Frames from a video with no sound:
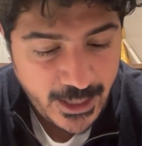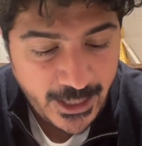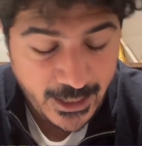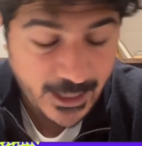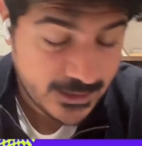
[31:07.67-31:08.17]

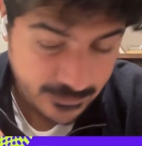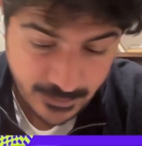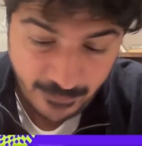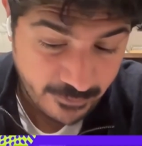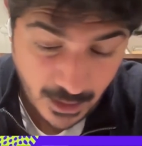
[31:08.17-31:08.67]
And I guess,
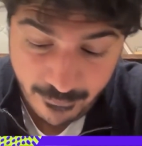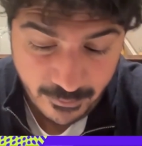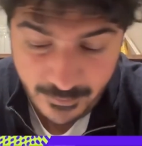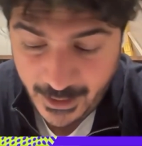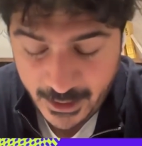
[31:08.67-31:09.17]
but
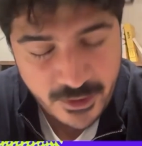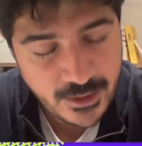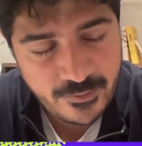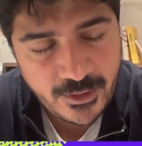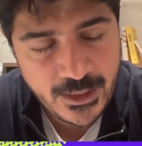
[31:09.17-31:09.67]
I'm
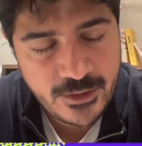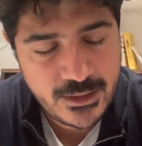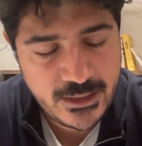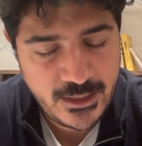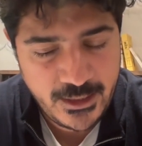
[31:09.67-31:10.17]
naturally very
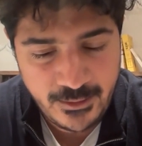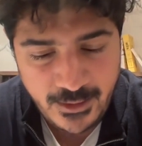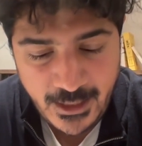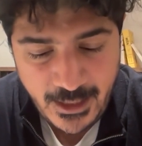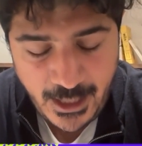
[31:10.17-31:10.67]
interested in
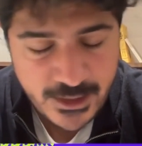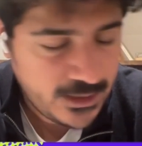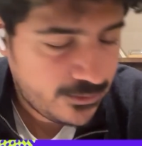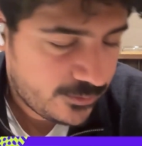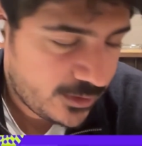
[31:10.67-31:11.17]

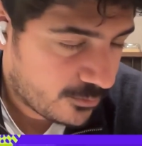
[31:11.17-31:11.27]
actually,